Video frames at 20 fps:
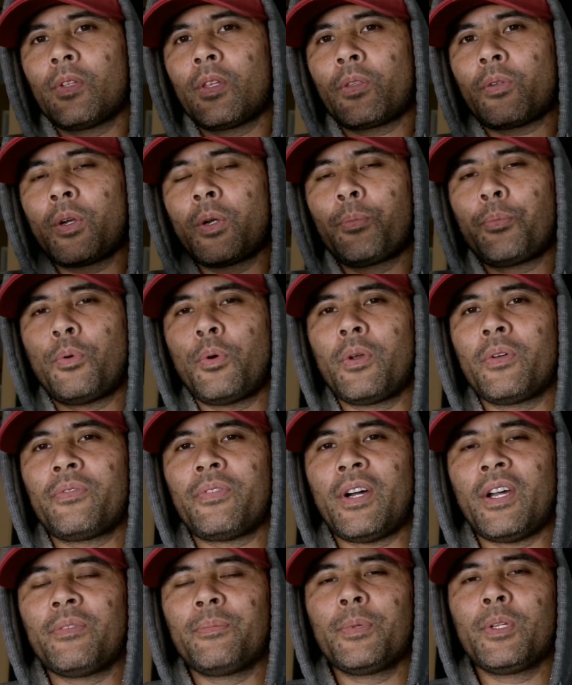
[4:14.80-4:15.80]

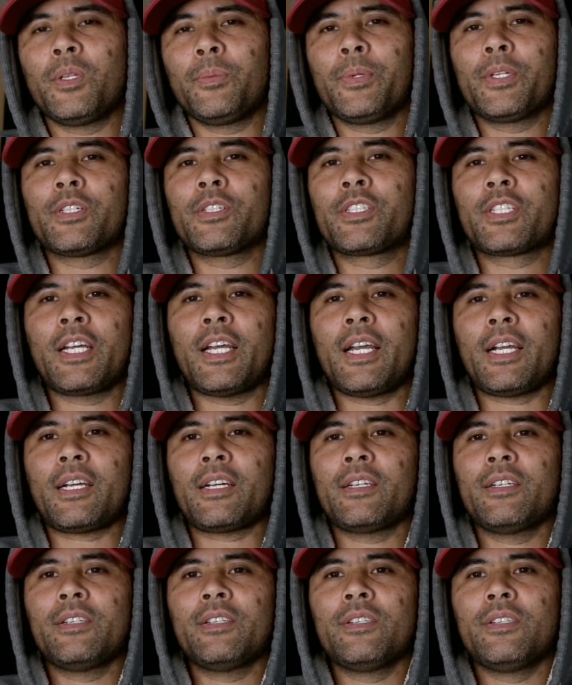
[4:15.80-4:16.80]
3.5 millimeter jack.
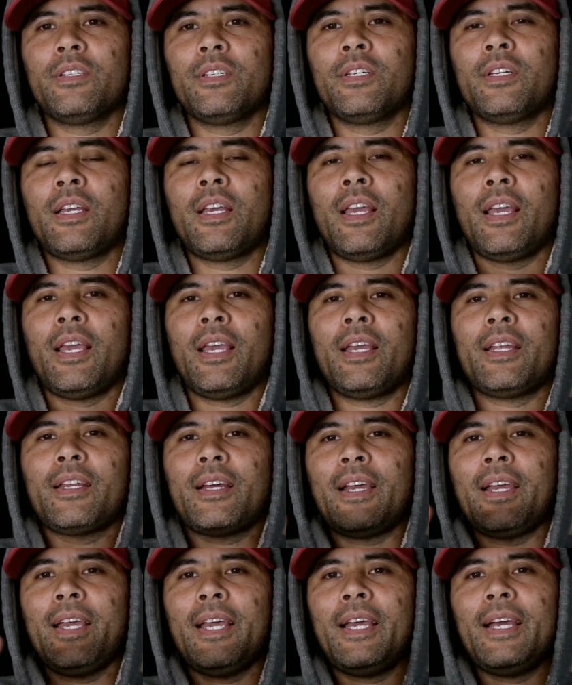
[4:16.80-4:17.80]
And
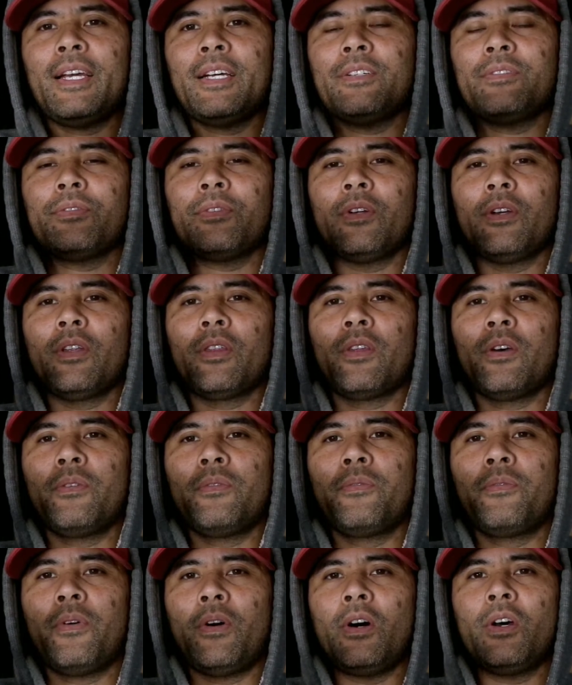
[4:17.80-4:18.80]
I have the
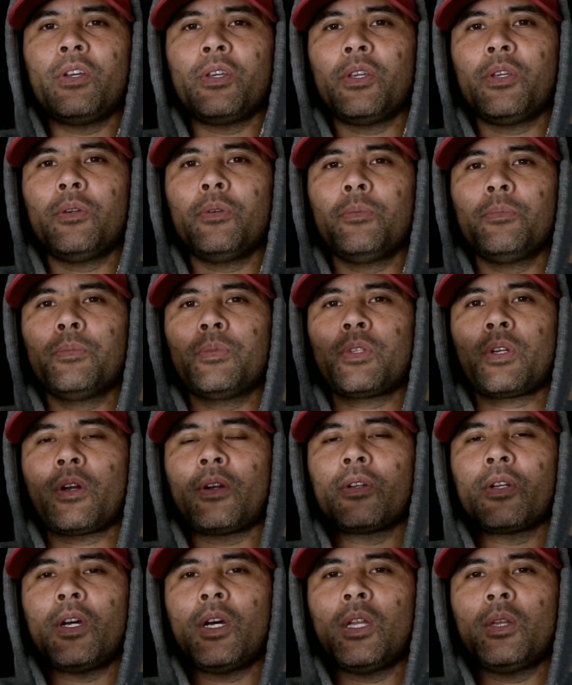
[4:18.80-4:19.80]
volume
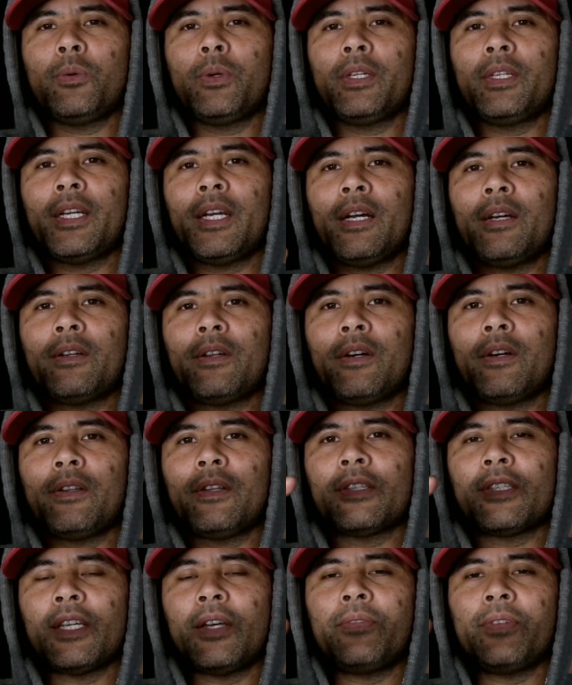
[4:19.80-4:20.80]
turned all the way down on the
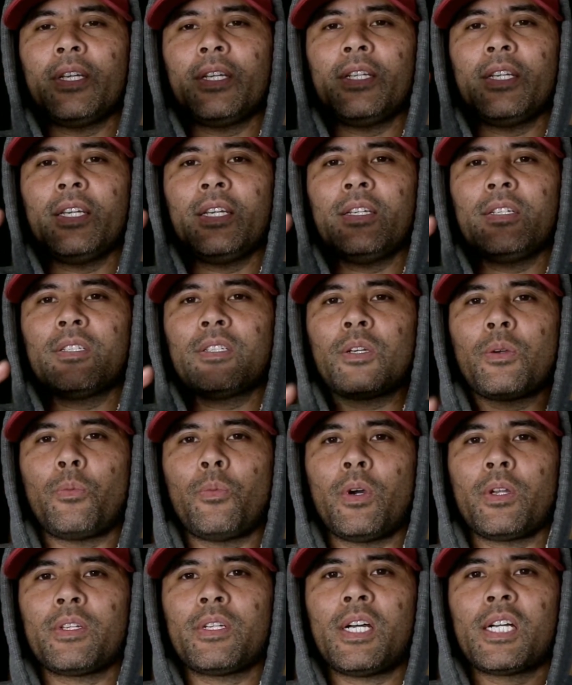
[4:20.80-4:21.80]
70D to
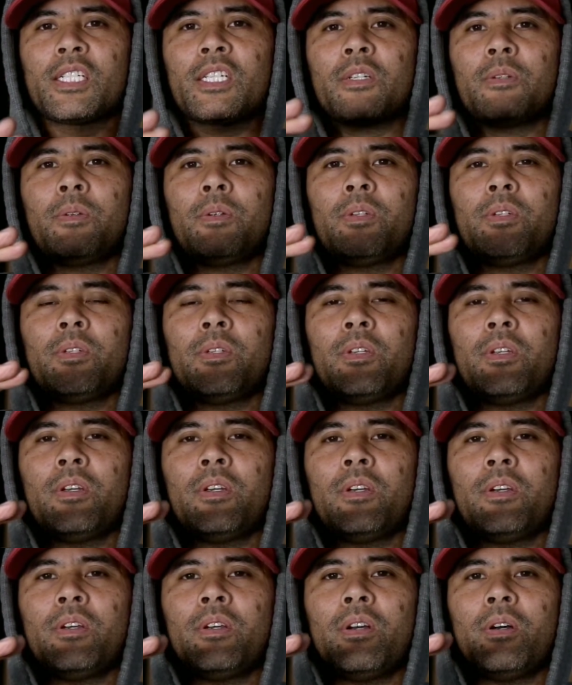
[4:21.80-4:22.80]
one notch
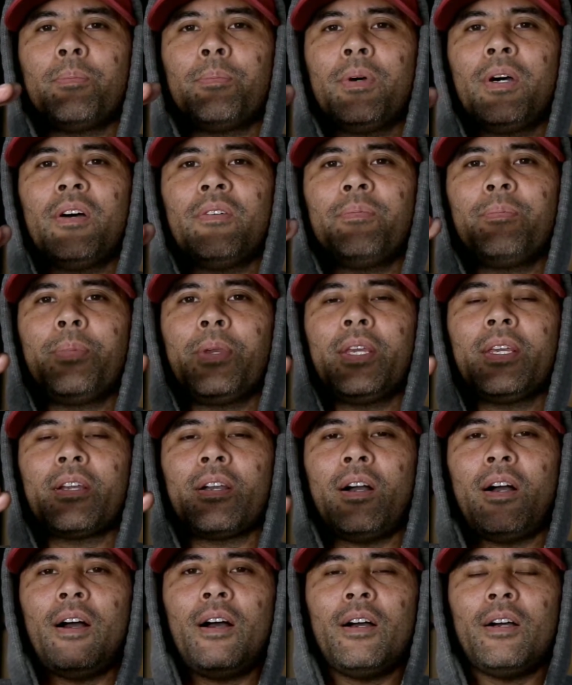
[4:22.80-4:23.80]
above being
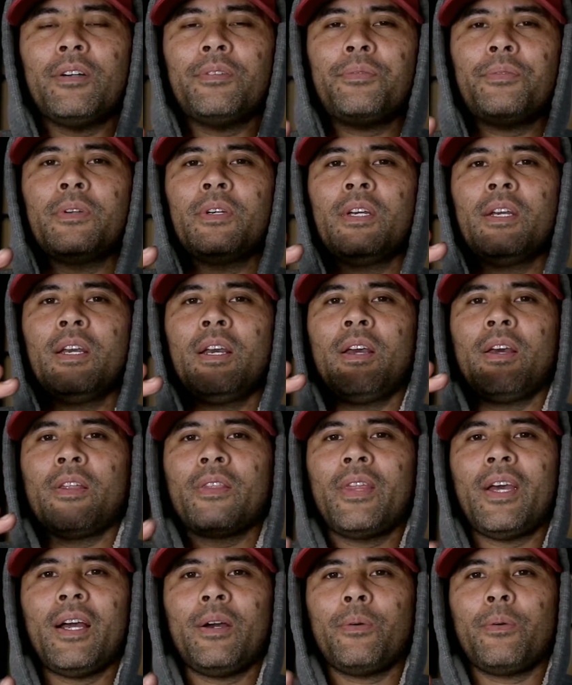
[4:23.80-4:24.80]
off.
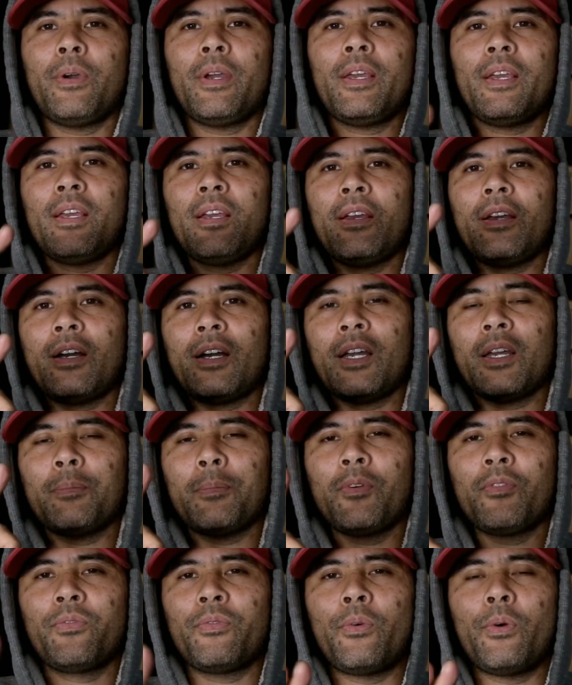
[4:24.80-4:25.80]
That way I am
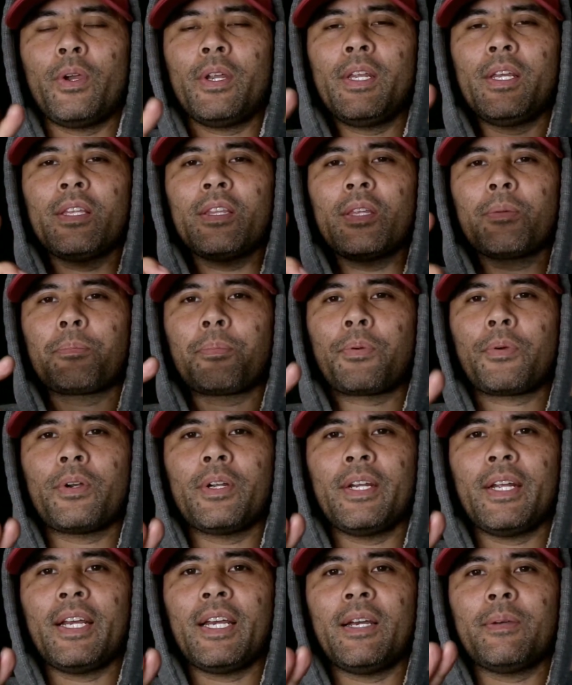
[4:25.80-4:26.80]
avoiding the
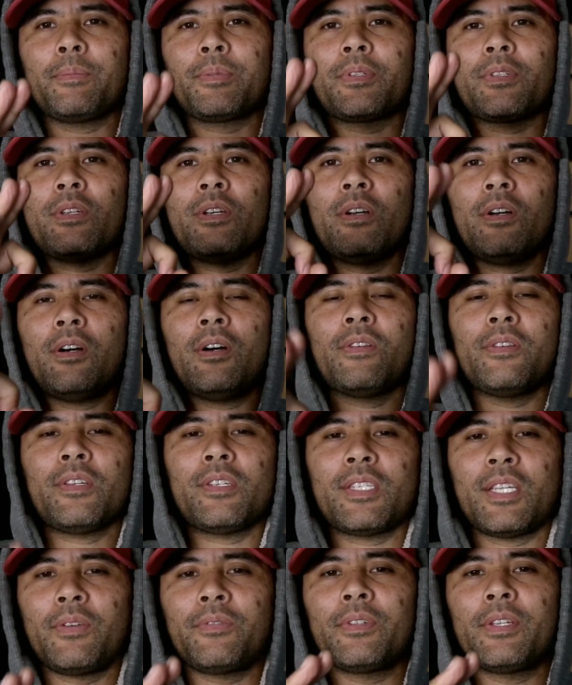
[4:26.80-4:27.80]
preamps on the
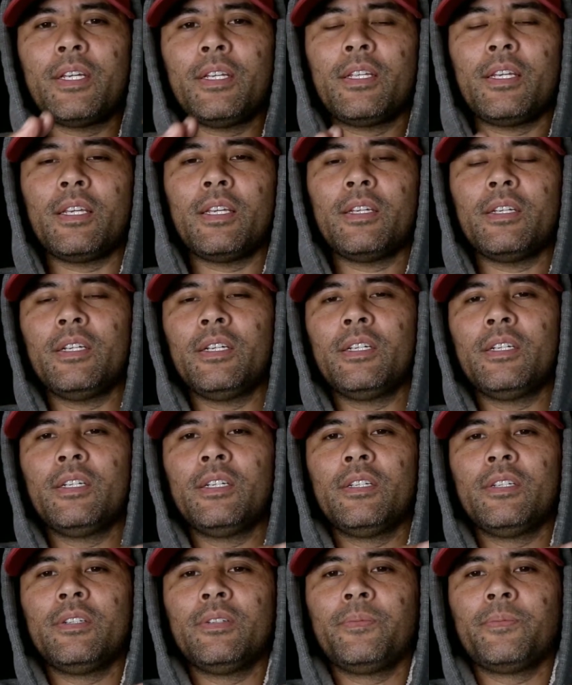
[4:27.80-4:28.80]
70D
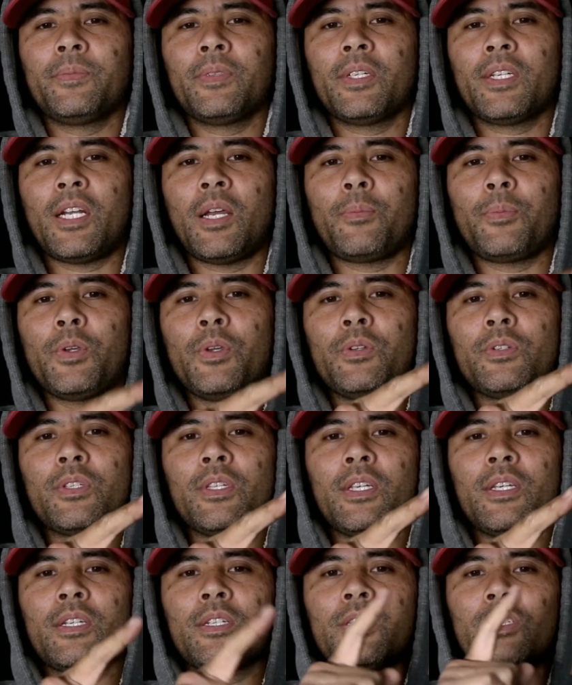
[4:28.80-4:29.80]
and I'm
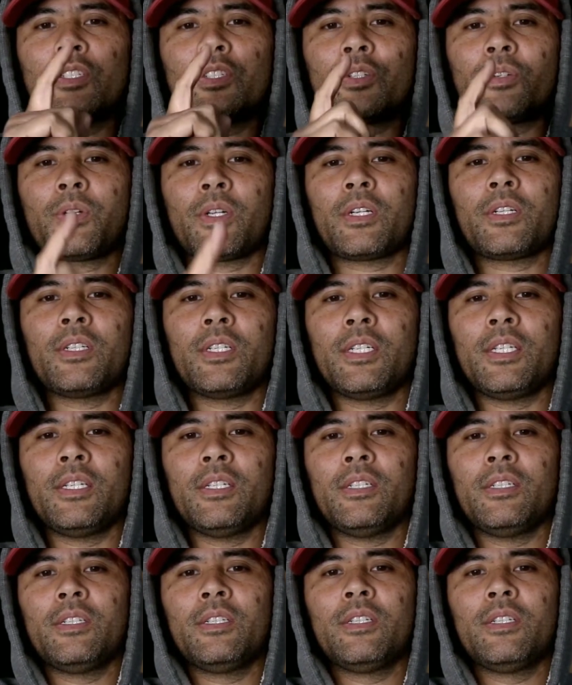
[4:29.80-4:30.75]
using strictly